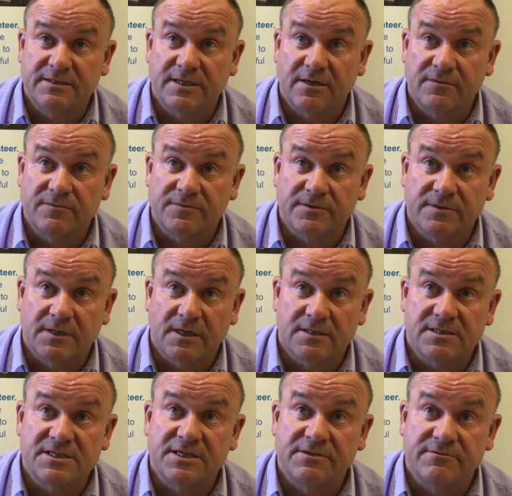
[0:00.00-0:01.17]
to go through a
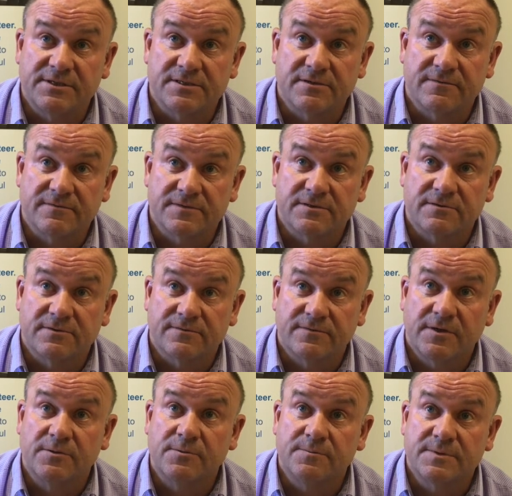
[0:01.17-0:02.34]
series of sort of
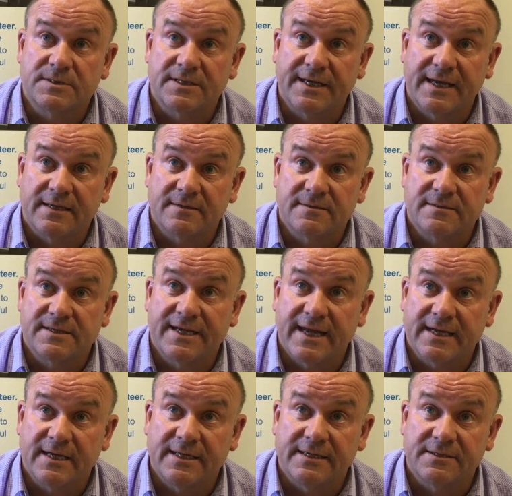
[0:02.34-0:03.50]
hoops to
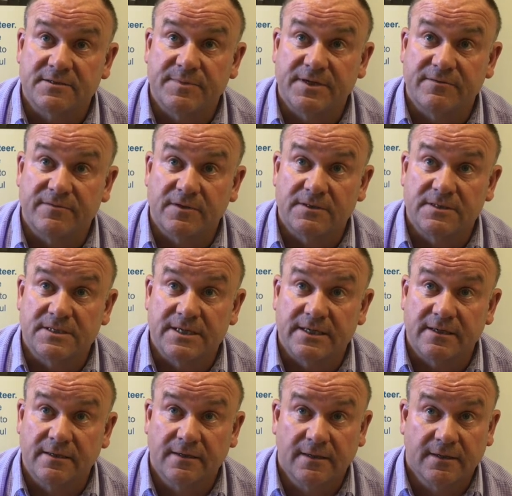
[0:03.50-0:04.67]
get cleared to be a volunteer.
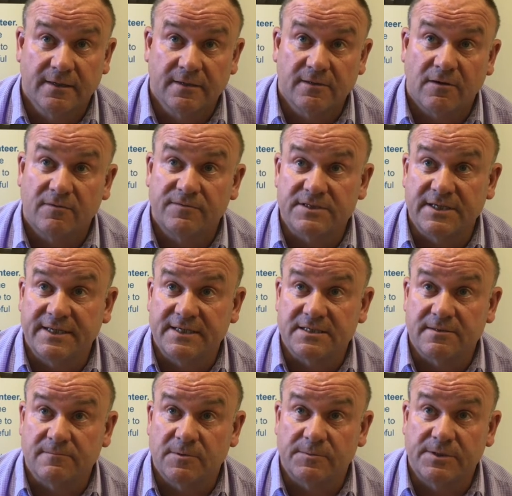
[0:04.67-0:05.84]
Obviously there's
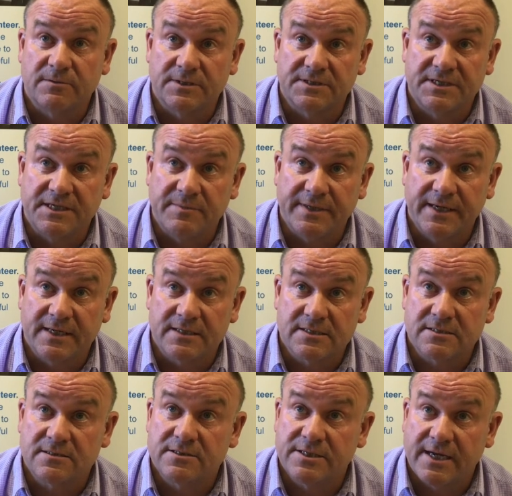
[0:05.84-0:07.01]
what we call a
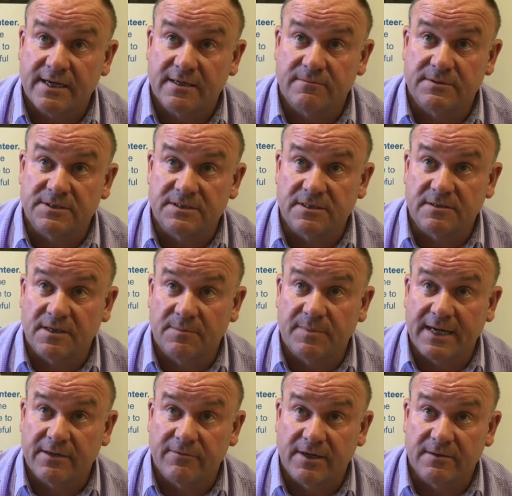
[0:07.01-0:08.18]
DBS check, which is a
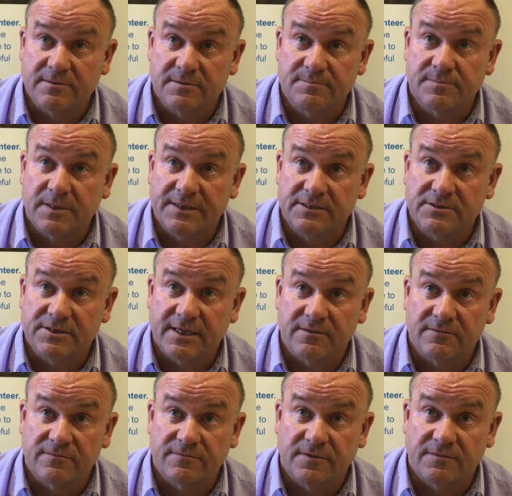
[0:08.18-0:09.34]
background police check
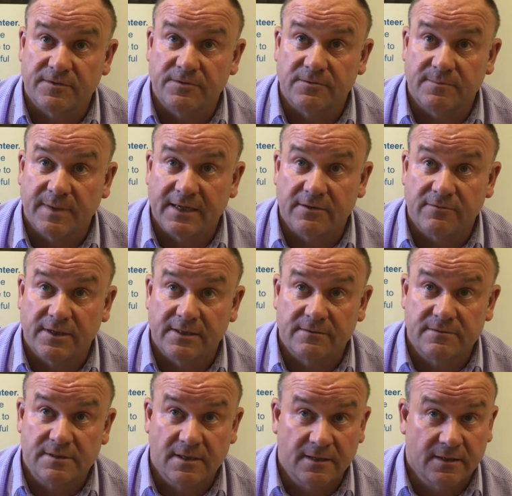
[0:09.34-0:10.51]
of your background.